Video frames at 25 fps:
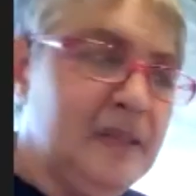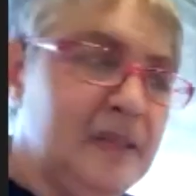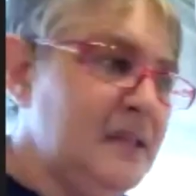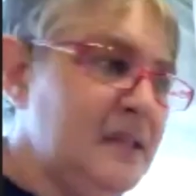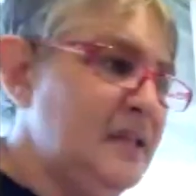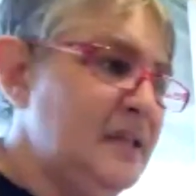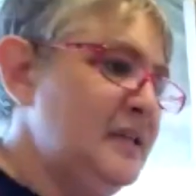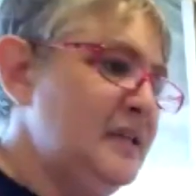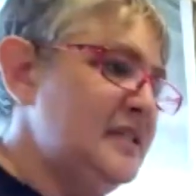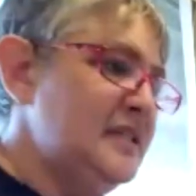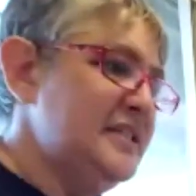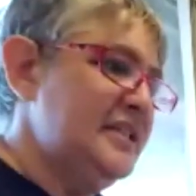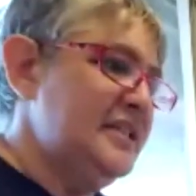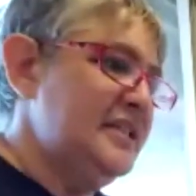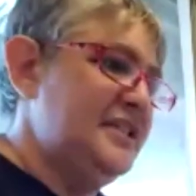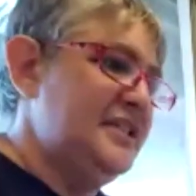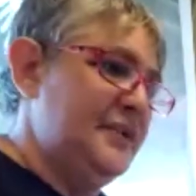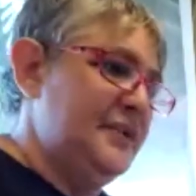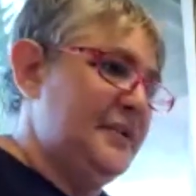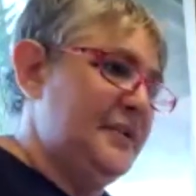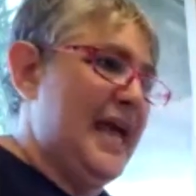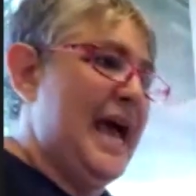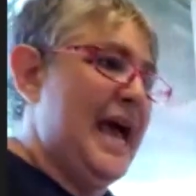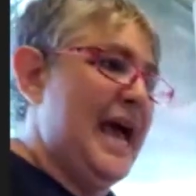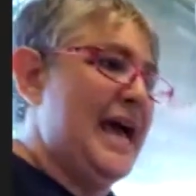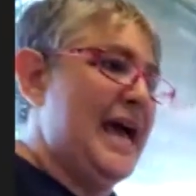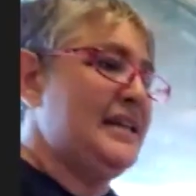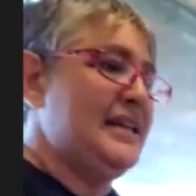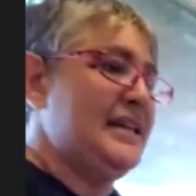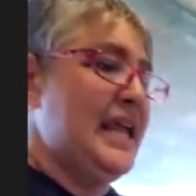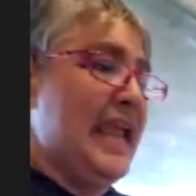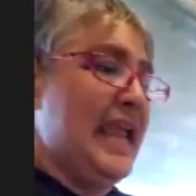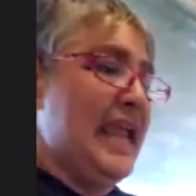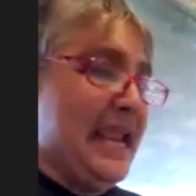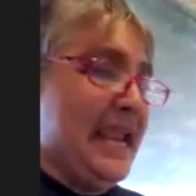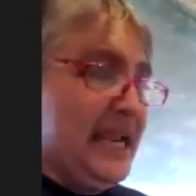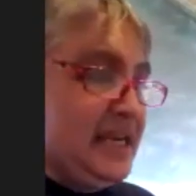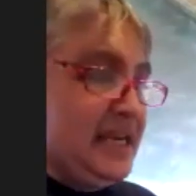to do that.
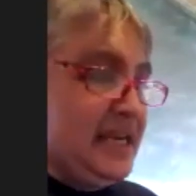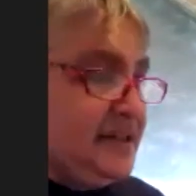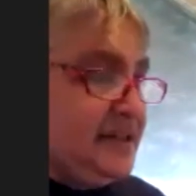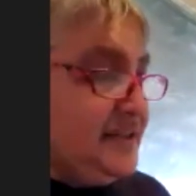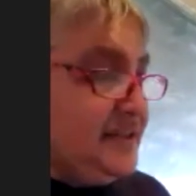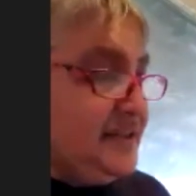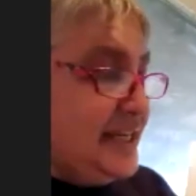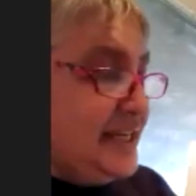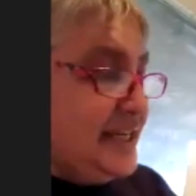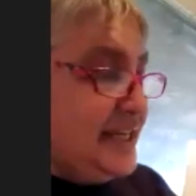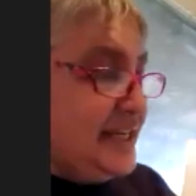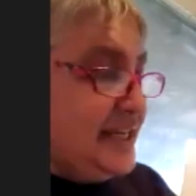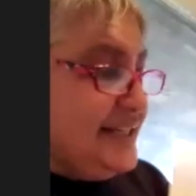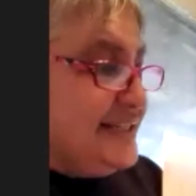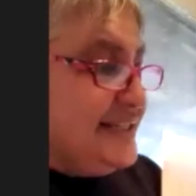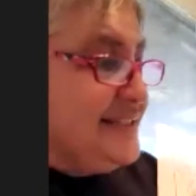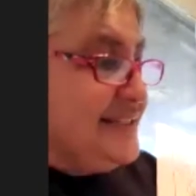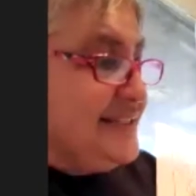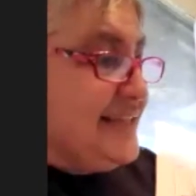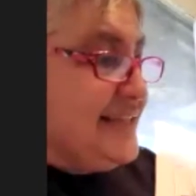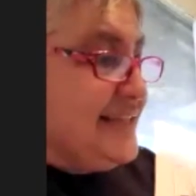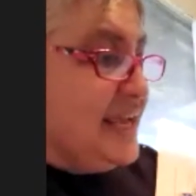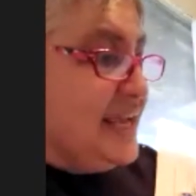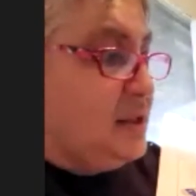And they sell